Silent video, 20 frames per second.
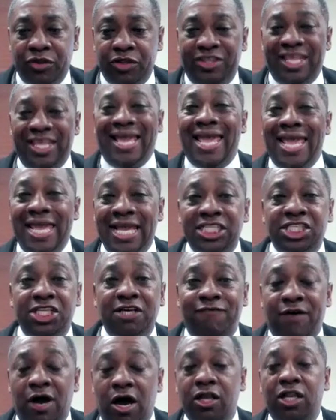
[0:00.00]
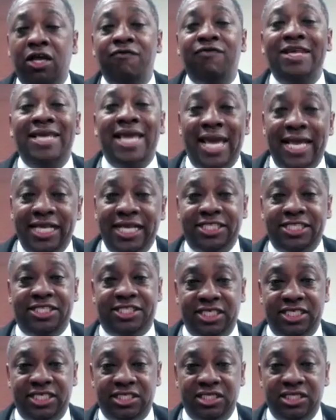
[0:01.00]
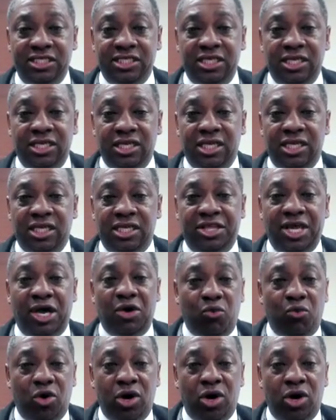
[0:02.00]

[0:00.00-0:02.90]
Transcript: the heads of all of the agencies that